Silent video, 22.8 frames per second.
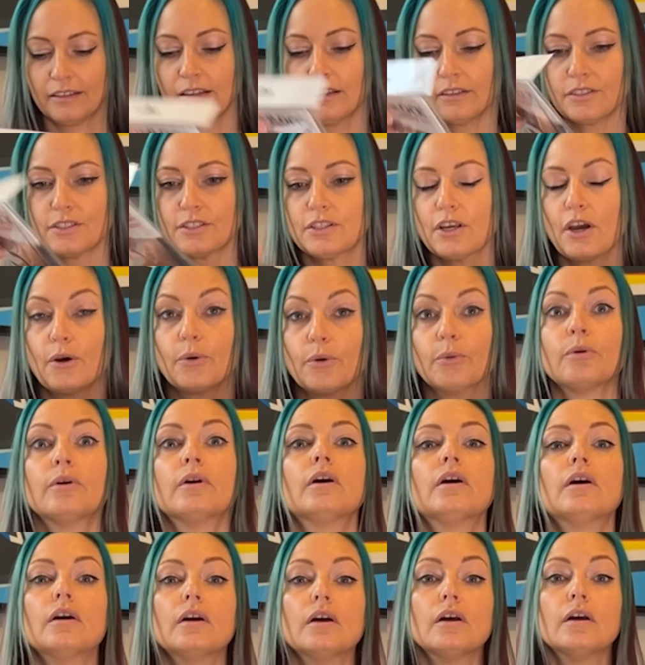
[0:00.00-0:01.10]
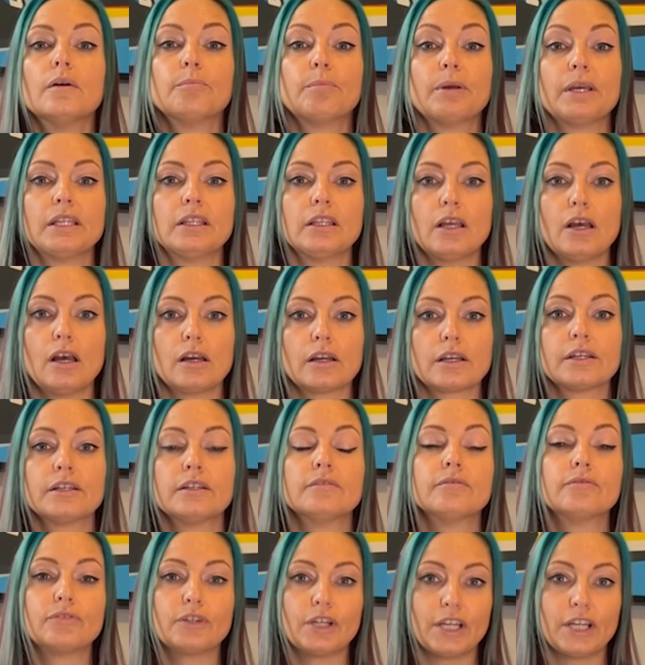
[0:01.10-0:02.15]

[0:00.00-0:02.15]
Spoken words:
So, Pinklock for